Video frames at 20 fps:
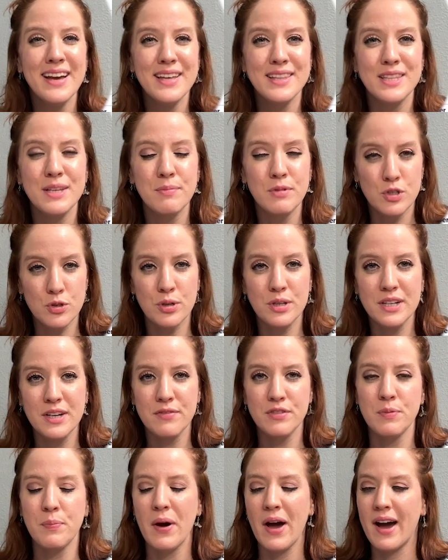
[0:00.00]
the majority
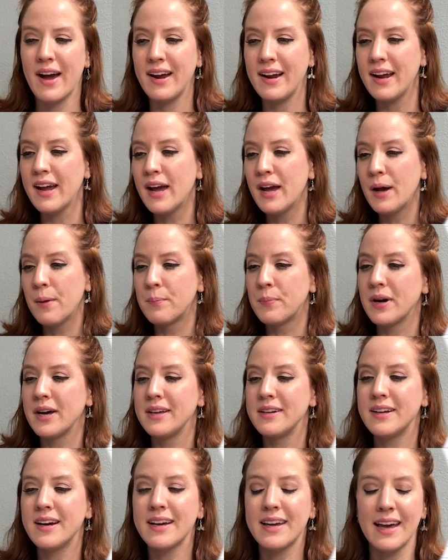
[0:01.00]
of the pie,
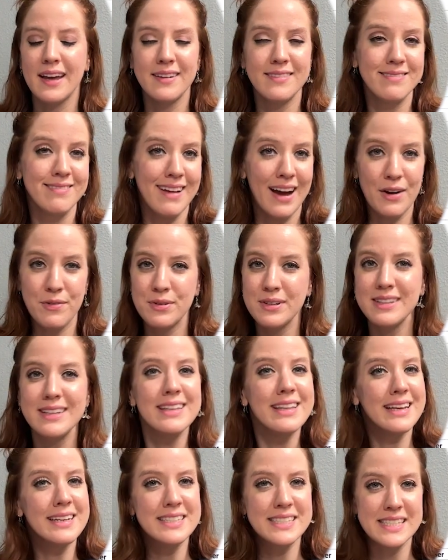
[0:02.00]
but again, I really
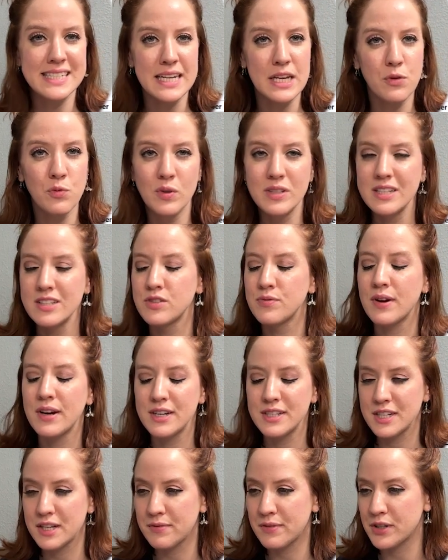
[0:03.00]
like seeing one that's very
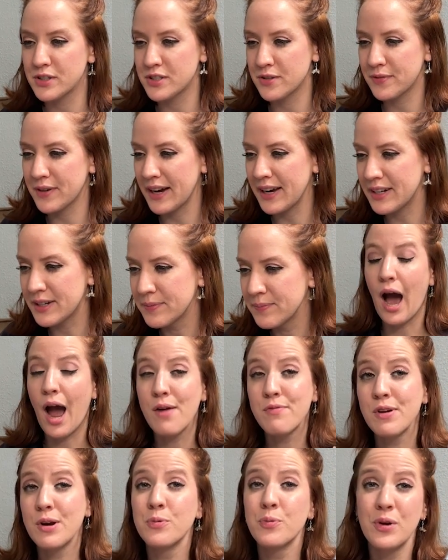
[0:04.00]
diversified.
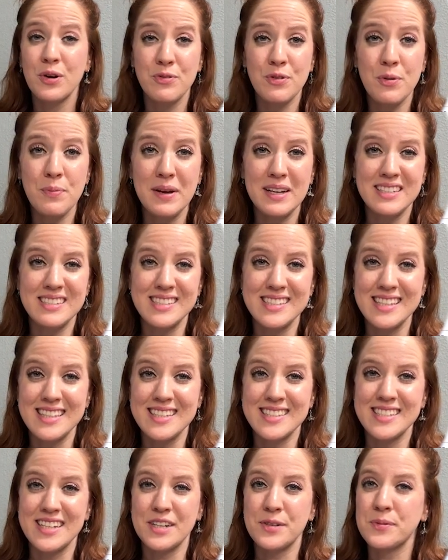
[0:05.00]
I've read one romantasy
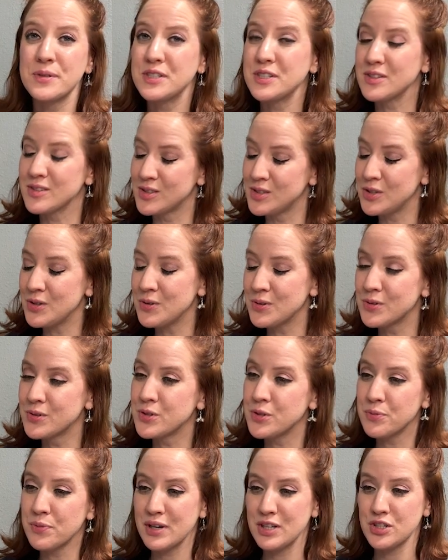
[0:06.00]
this year, which is new
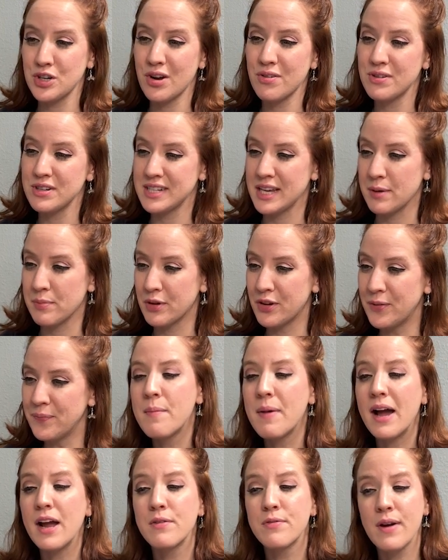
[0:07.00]
to my genre table.
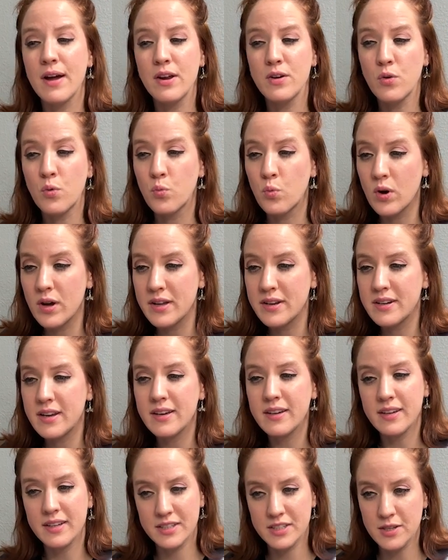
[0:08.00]
I read one
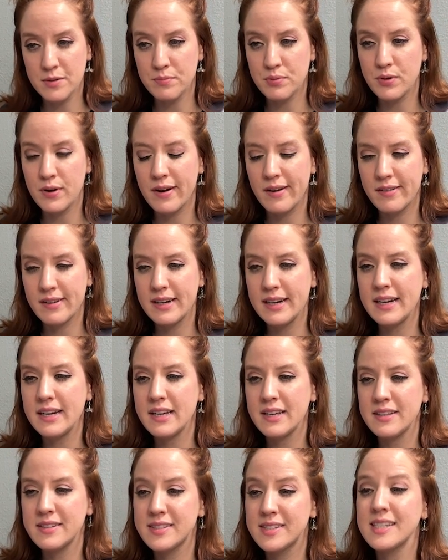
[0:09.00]
contemporary,
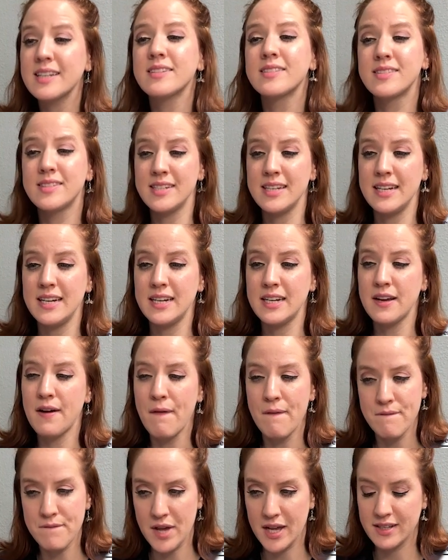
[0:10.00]
sixteen
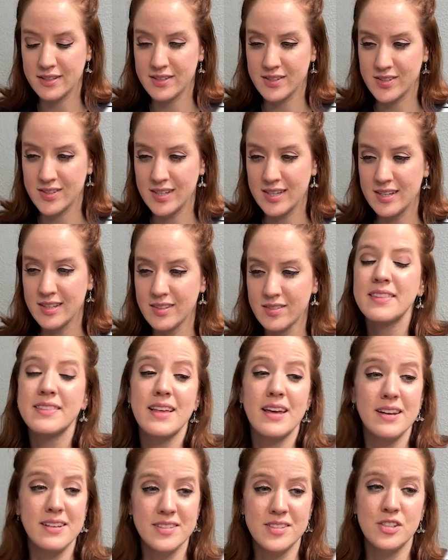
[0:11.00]
fantasies.
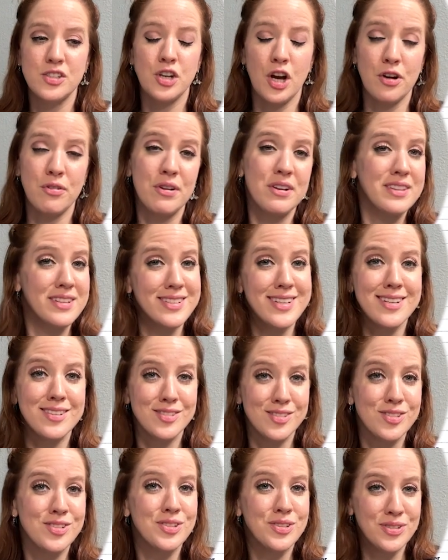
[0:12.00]
That is a genre that
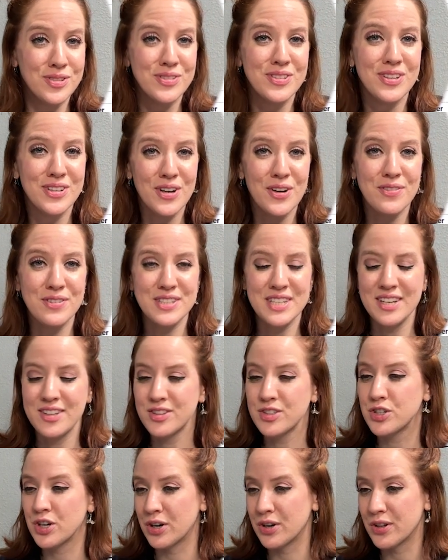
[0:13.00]
tends to overtake the
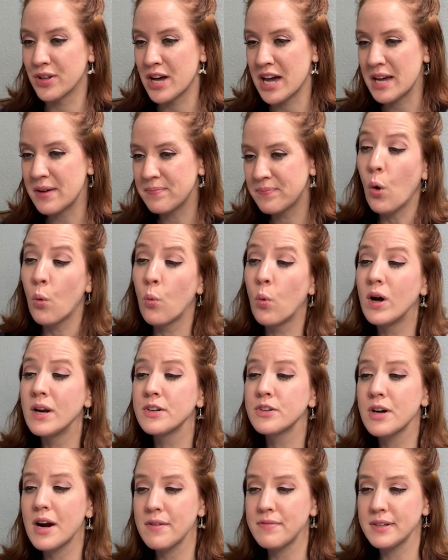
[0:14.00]
chart a lot. One
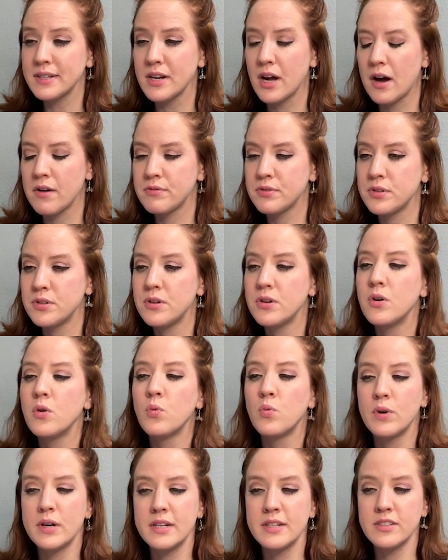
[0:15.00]
graphic novel,
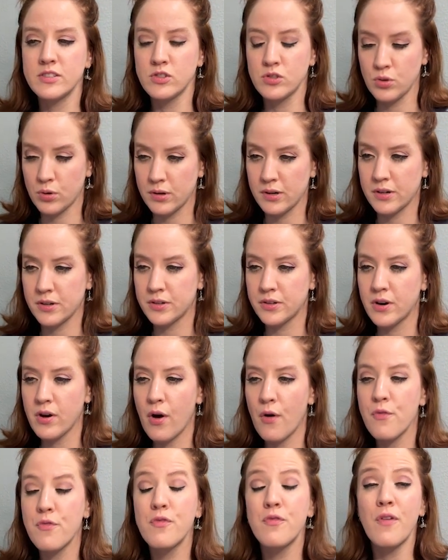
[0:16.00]
one
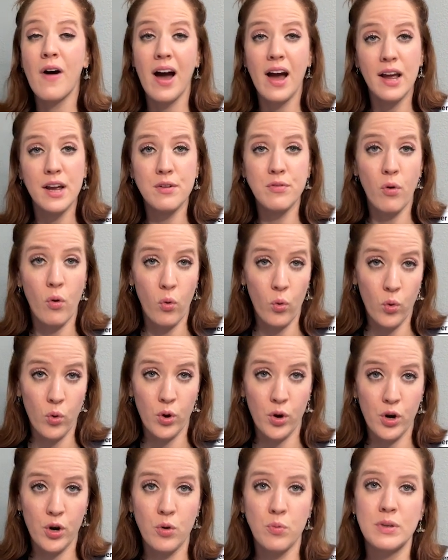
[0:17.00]
historical, five
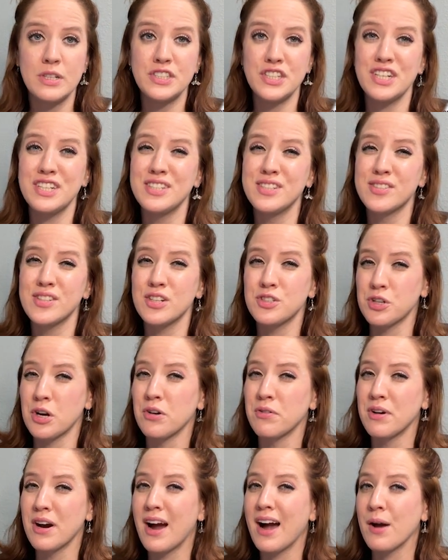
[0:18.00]
horror, which is a
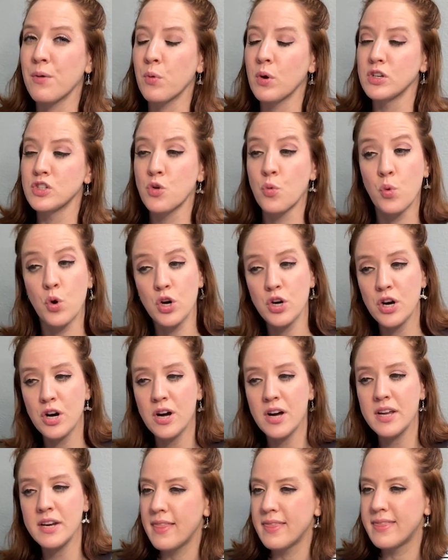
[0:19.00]
genre I want to work
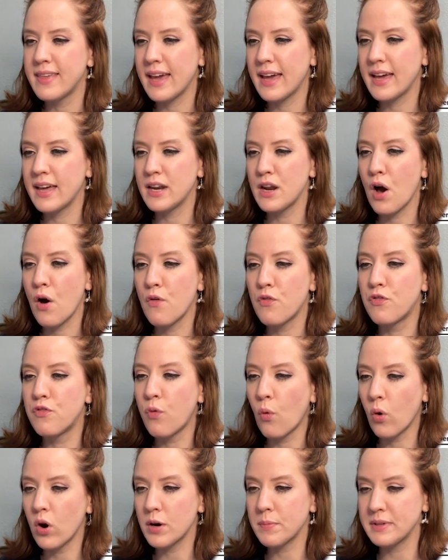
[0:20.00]
on, then
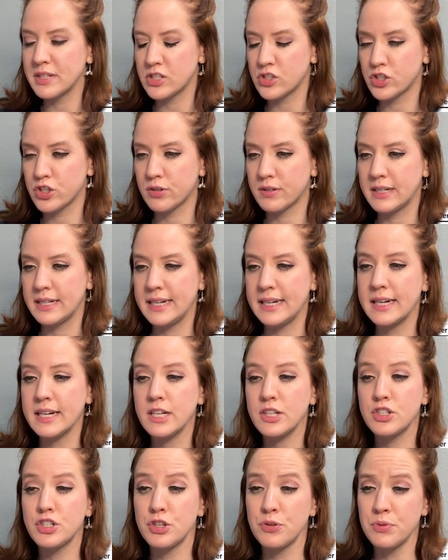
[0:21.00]
four mystery,
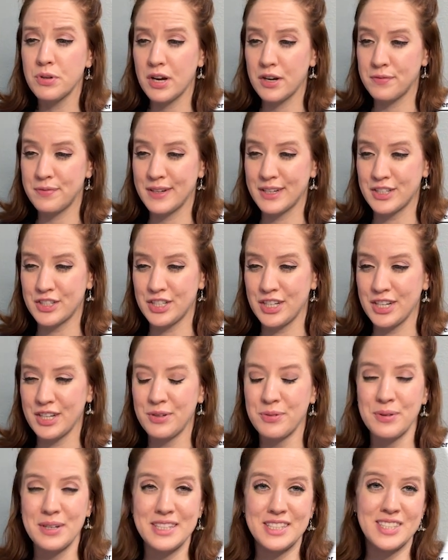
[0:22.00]
two
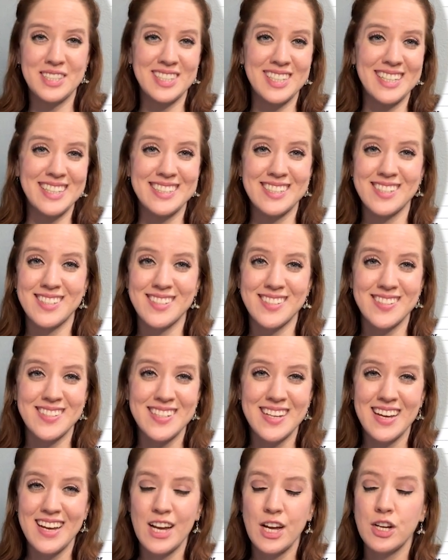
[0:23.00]
nonfiction, which is
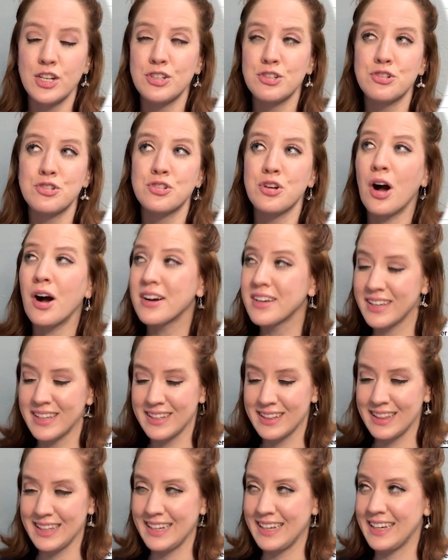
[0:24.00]

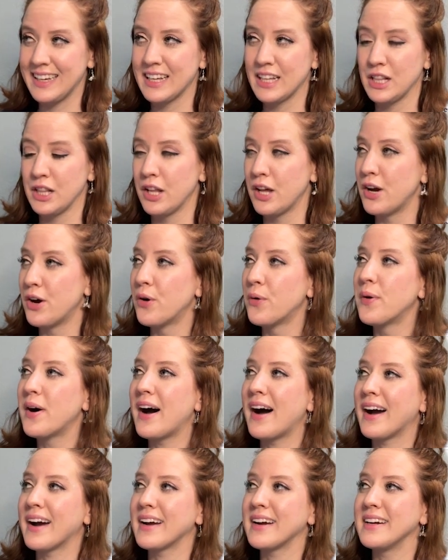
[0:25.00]
shockingly low.
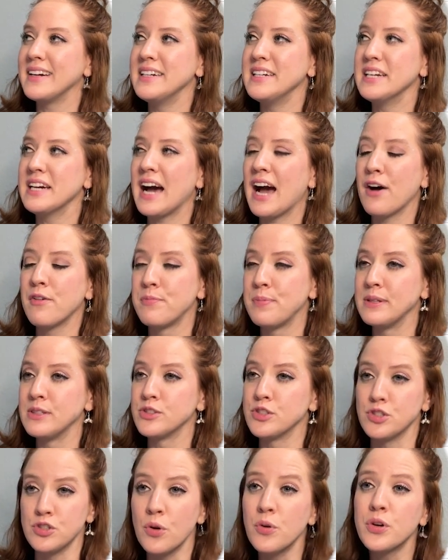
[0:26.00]
I have been
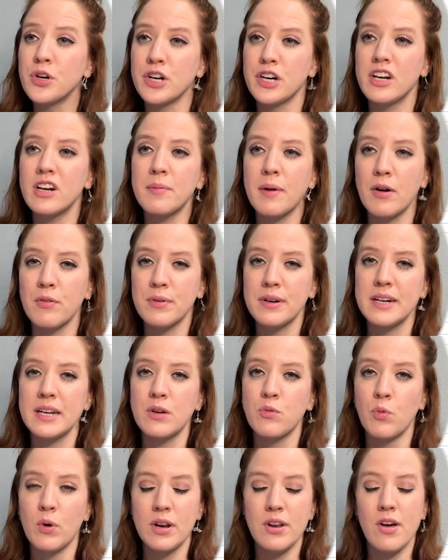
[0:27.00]
so good about
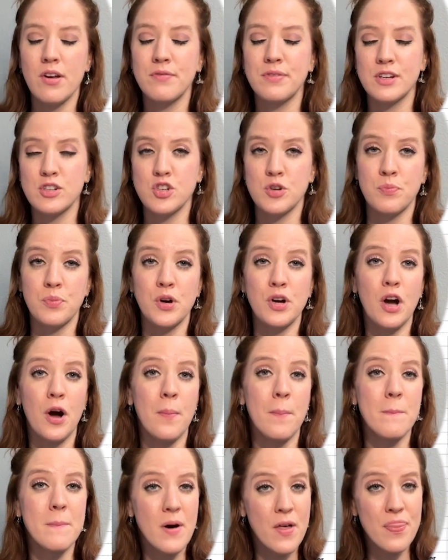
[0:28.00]
reading one nonfiction book a
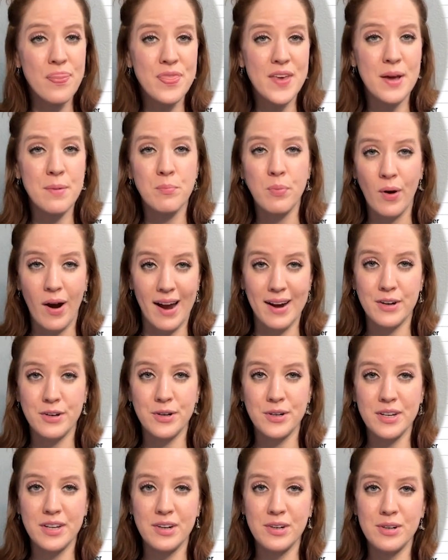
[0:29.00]
month in prior
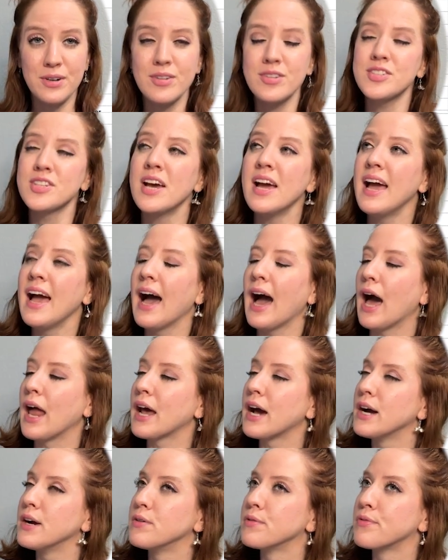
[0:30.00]
years, and
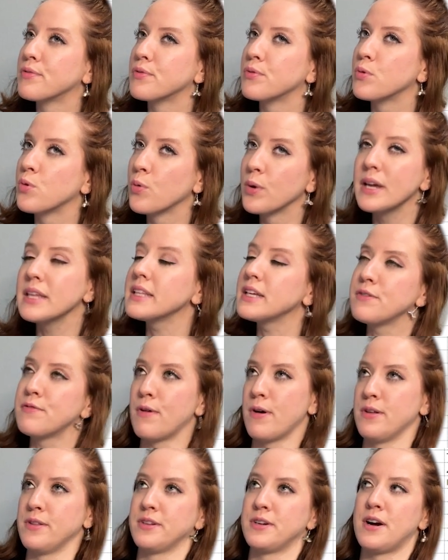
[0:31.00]
I've really
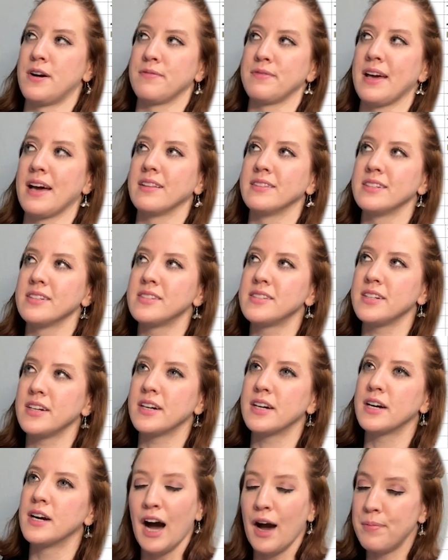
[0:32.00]
fallen off that this
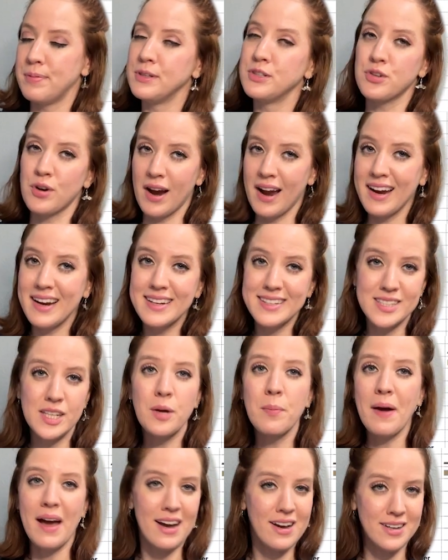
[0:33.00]
year. I've been trying to get
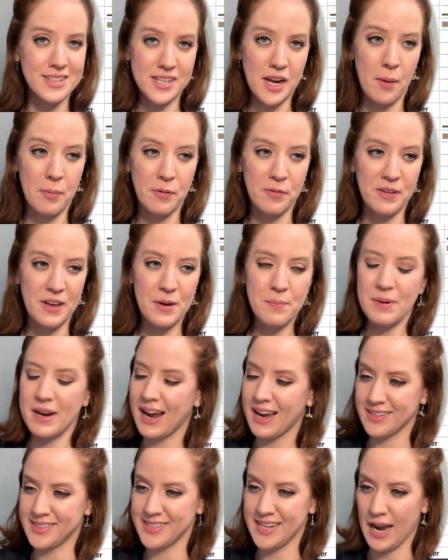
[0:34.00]
back on top of it, but it
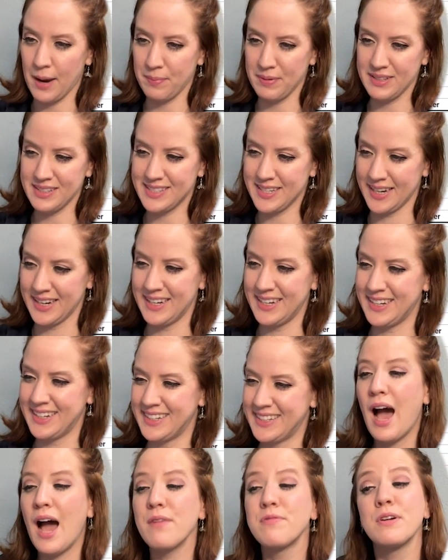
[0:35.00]
hasn't happened.
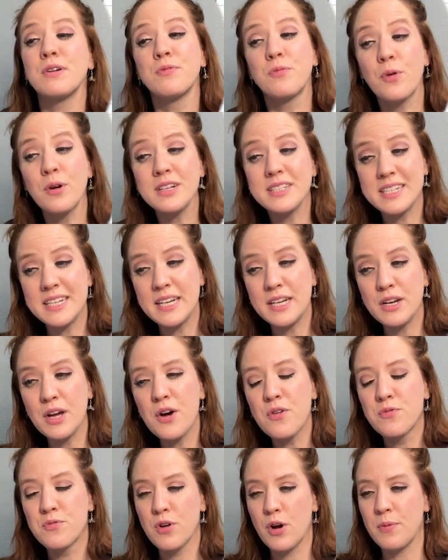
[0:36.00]
I've read fourteen
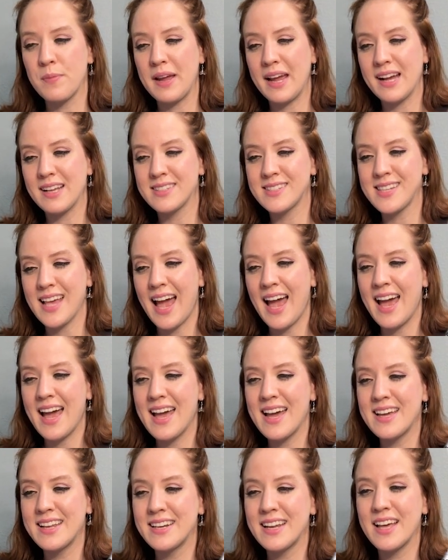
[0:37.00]
romance
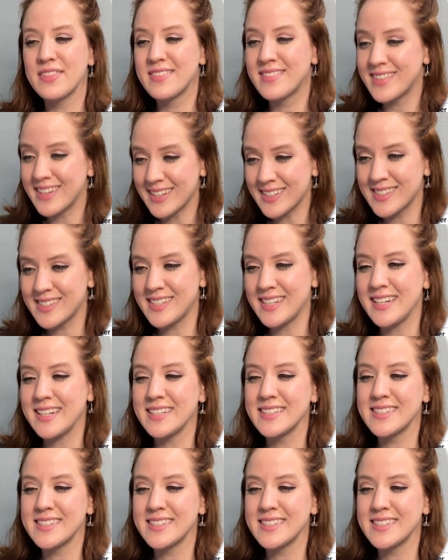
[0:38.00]
and sixteen